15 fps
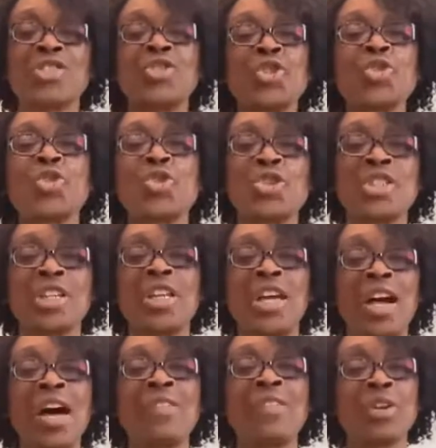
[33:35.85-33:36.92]
do good
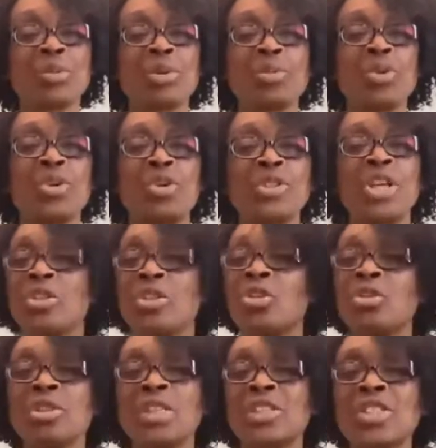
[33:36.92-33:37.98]
and the reward.
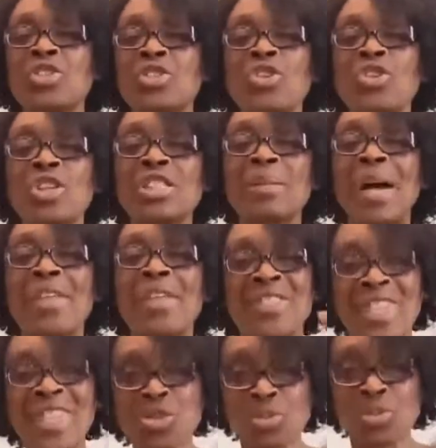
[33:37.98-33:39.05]
It's not
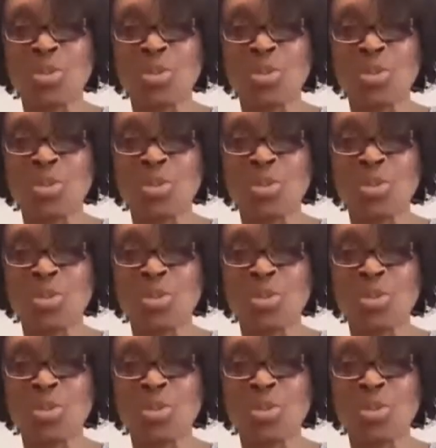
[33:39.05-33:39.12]
about this